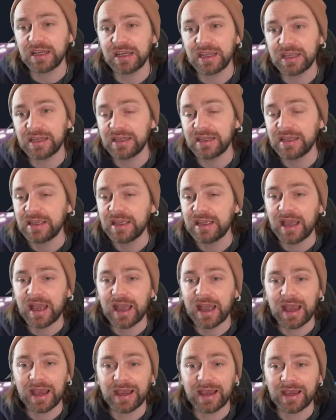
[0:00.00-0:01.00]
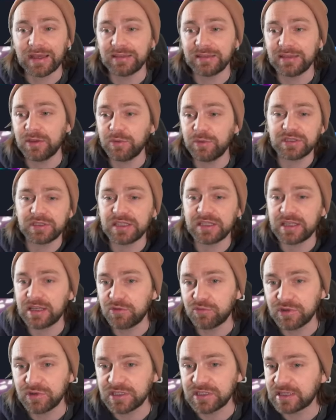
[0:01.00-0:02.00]
in, and there we see
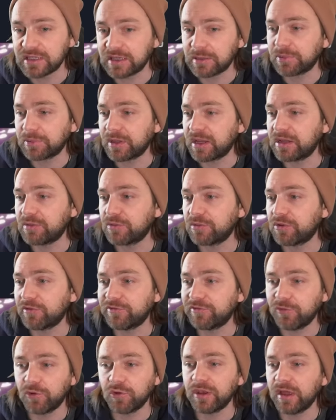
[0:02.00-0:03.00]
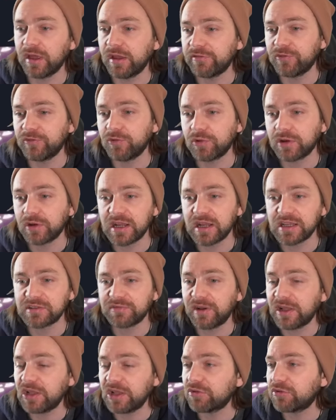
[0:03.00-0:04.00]
recently played. We've got Fortnite, Fall Guys,
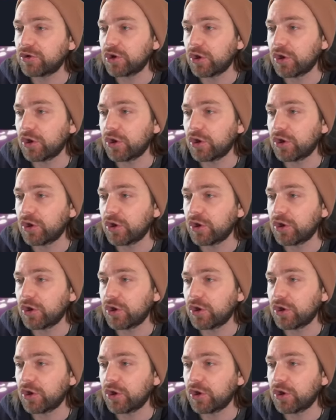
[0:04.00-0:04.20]
Valorant